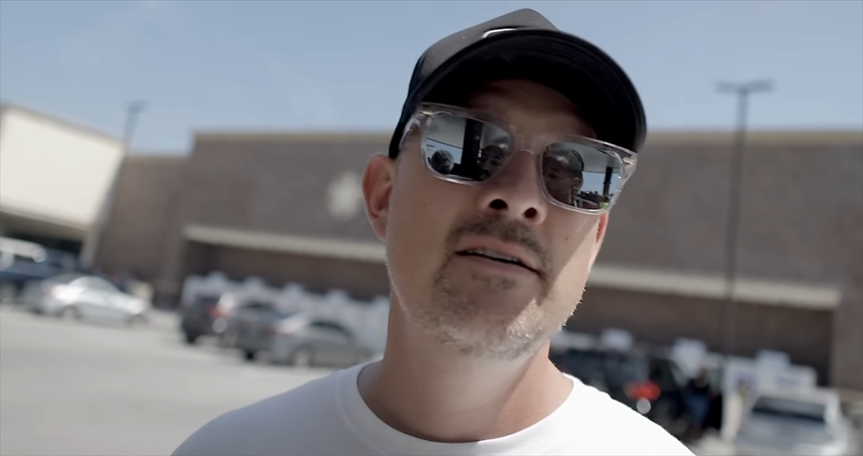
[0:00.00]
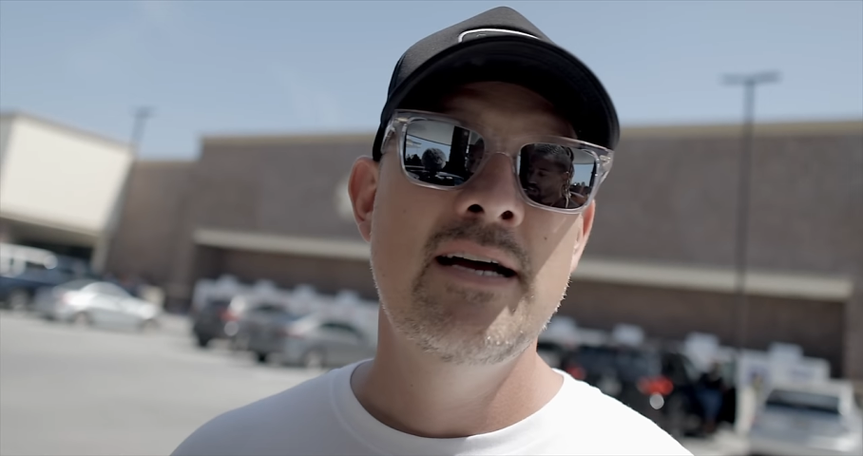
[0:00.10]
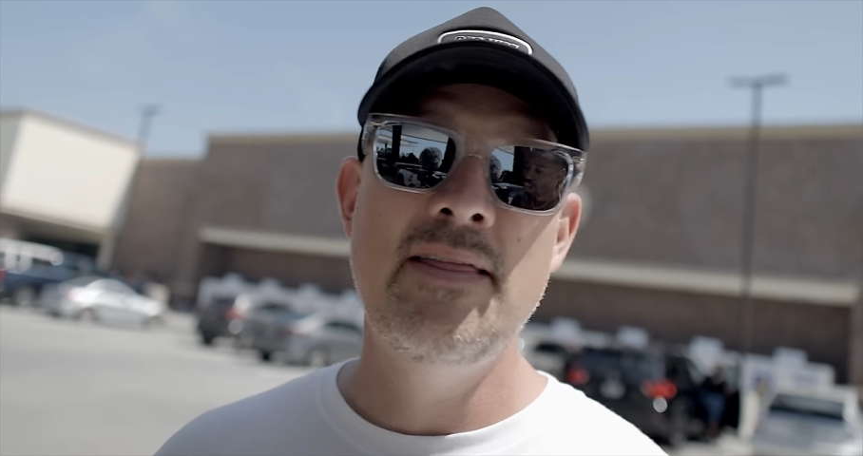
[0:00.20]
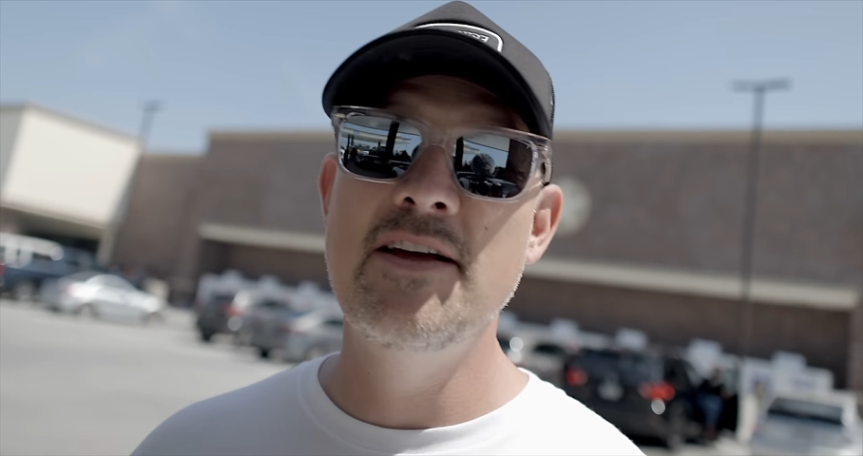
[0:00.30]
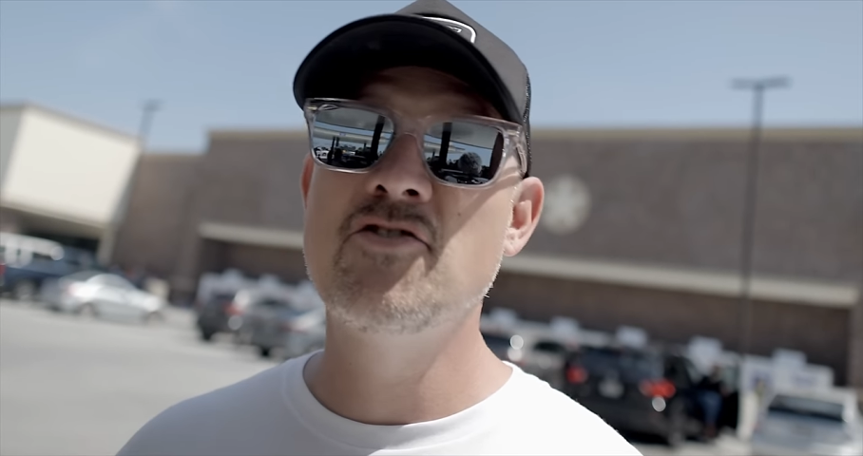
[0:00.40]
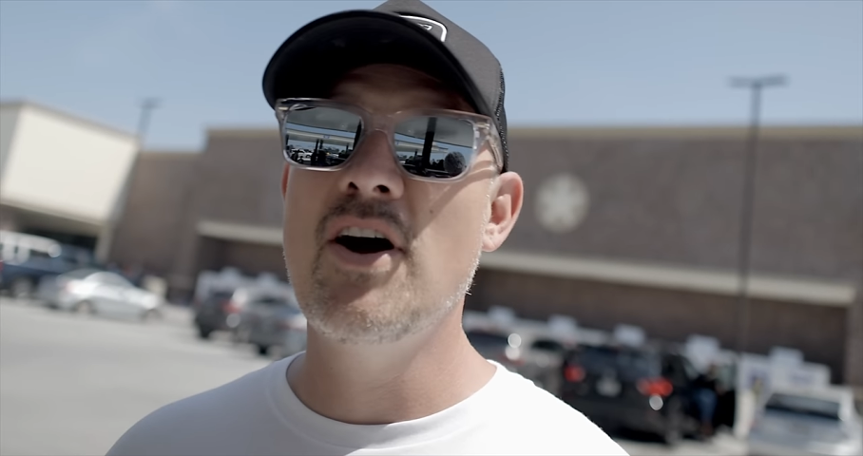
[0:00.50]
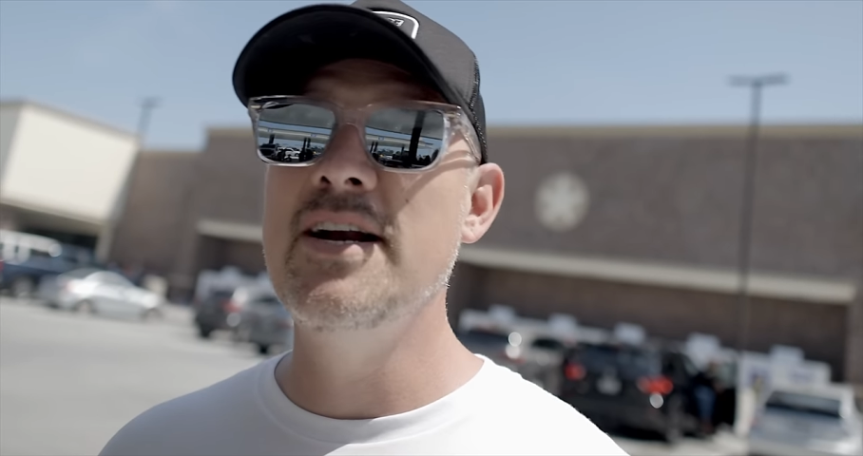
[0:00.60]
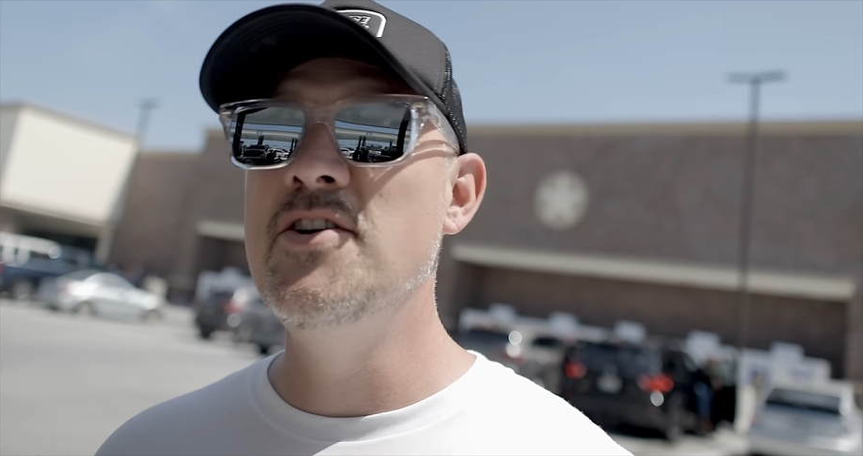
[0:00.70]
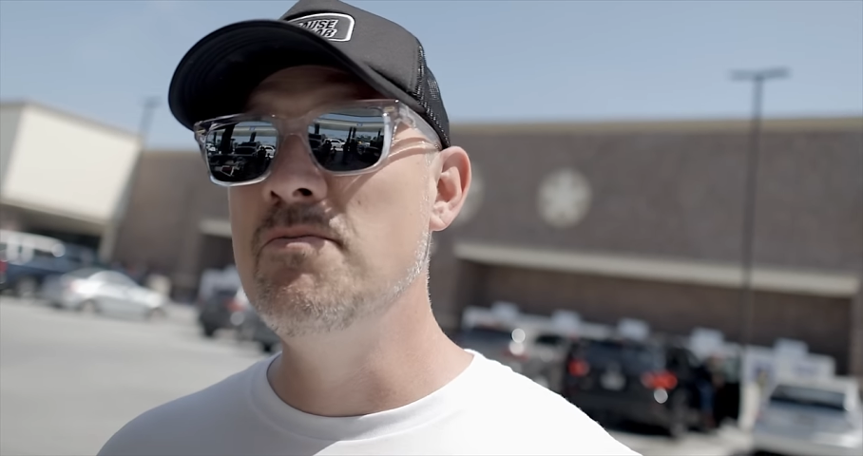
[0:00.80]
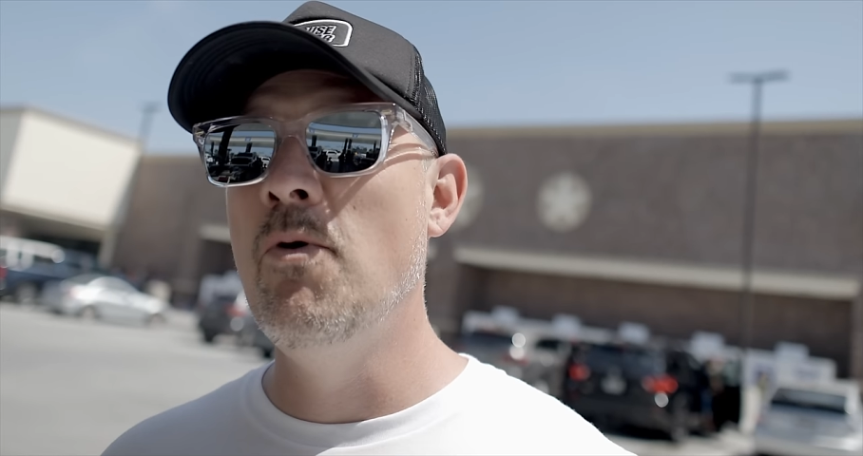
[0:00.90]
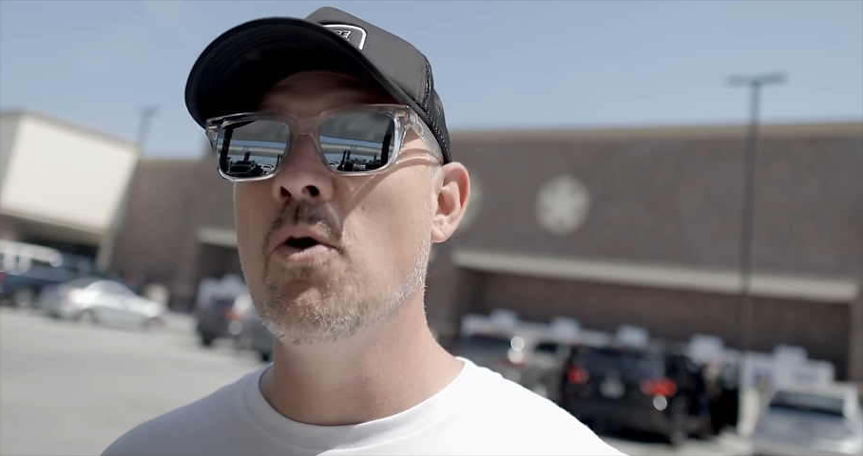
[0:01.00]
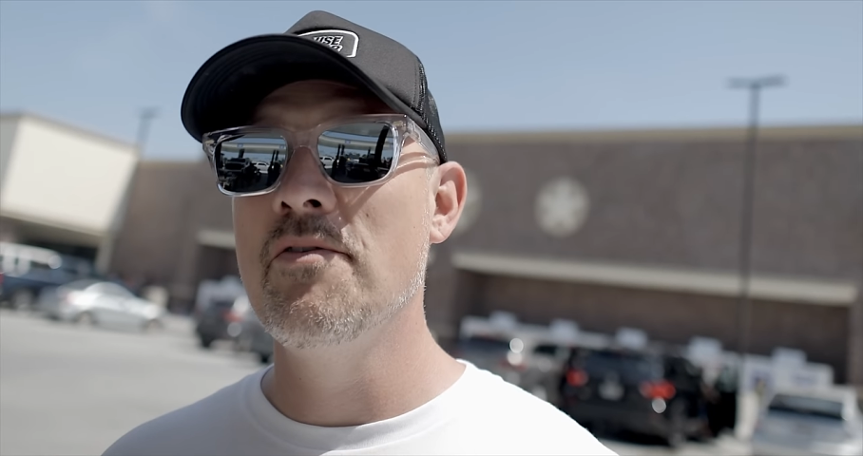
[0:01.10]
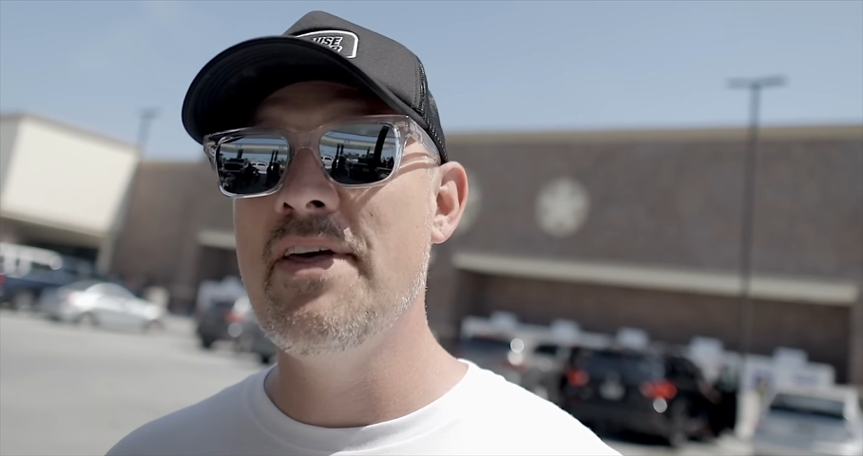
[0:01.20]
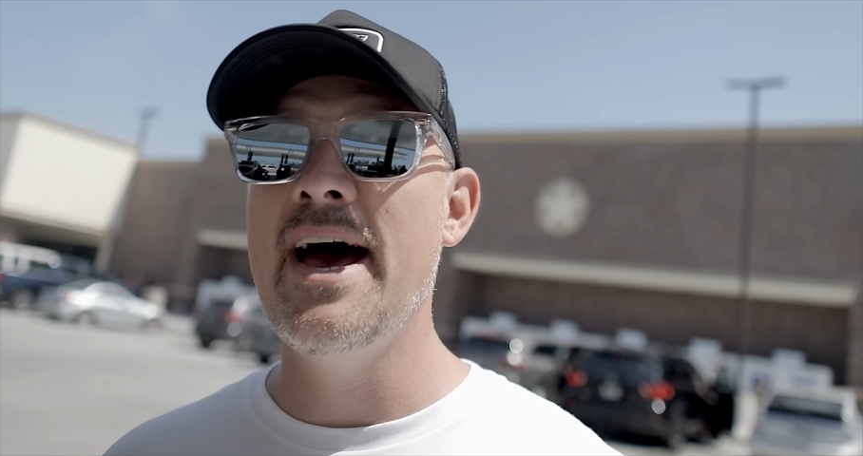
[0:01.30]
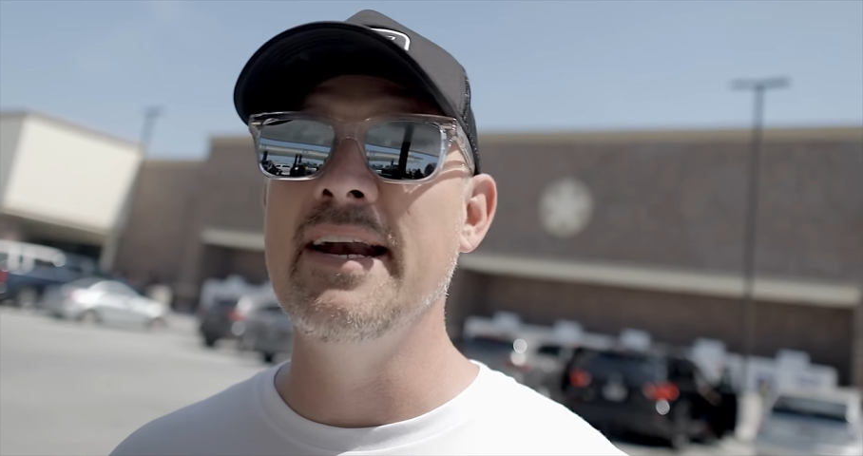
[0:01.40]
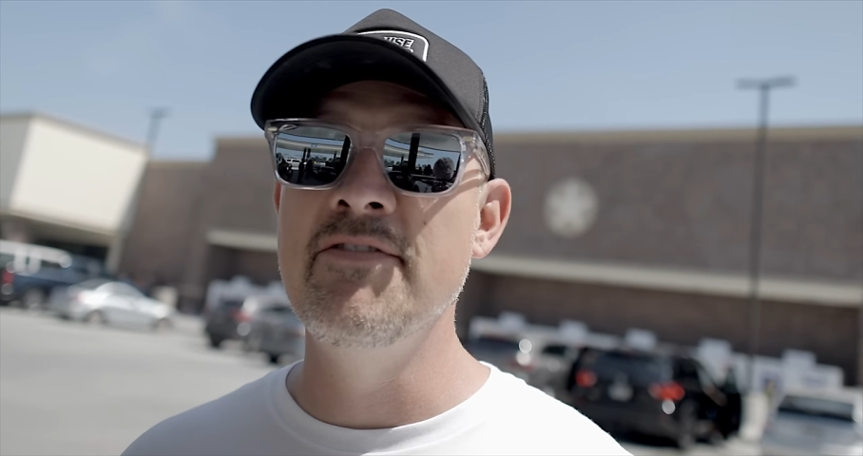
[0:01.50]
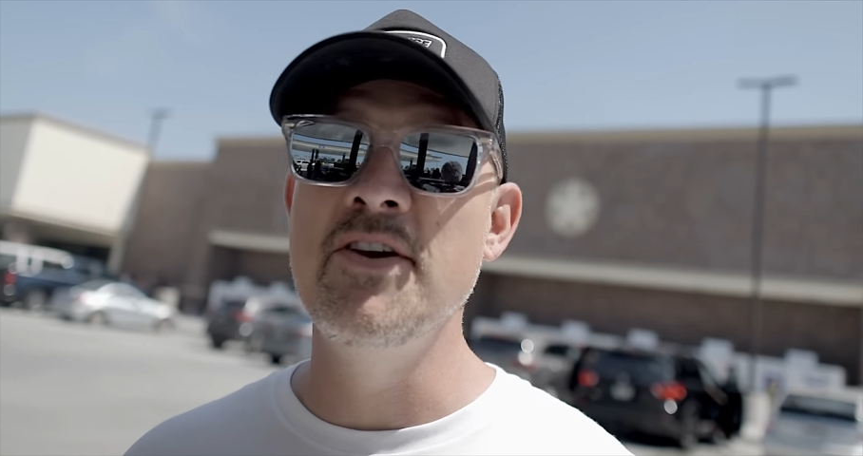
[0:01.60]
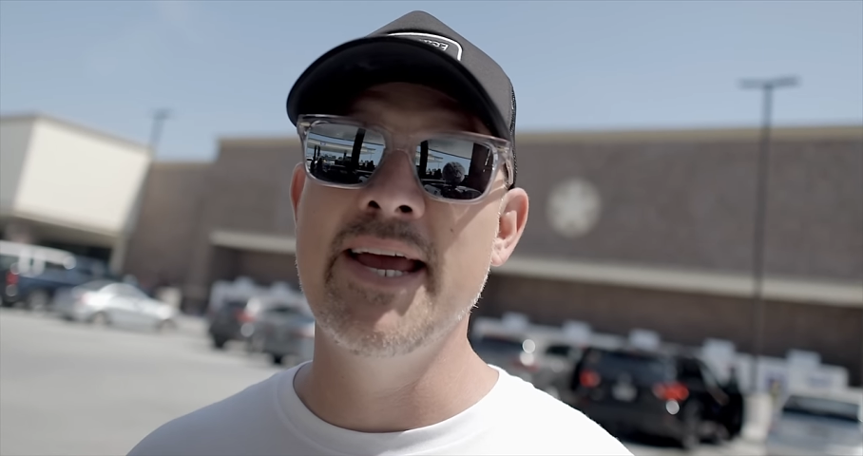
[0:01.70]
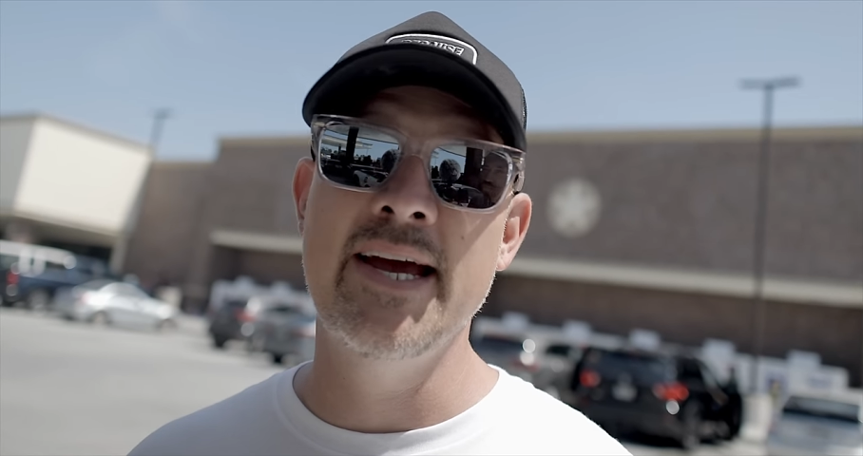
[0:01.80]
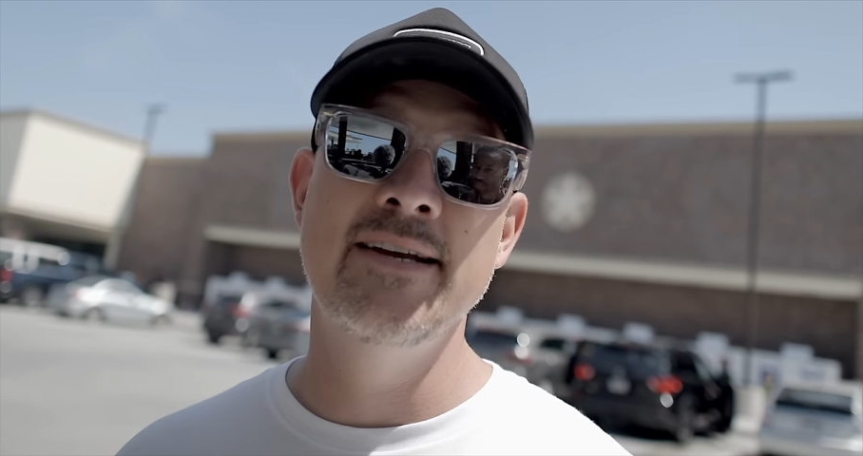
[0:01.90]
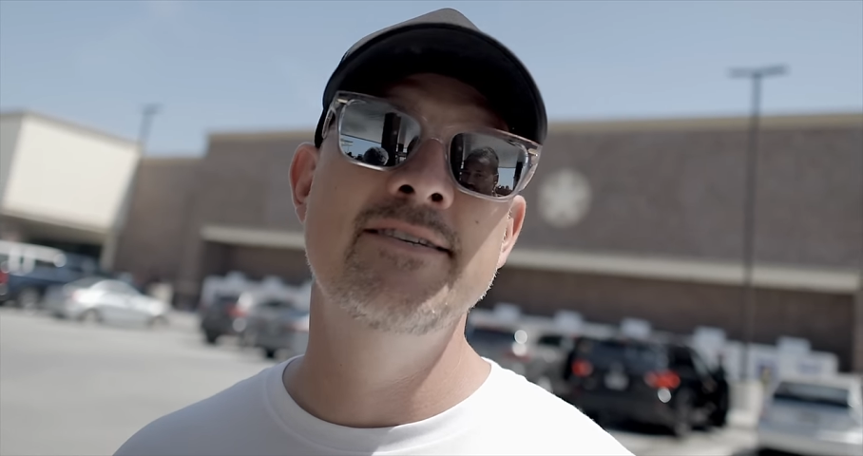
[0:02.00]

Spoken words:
And then try to do more of that if you can.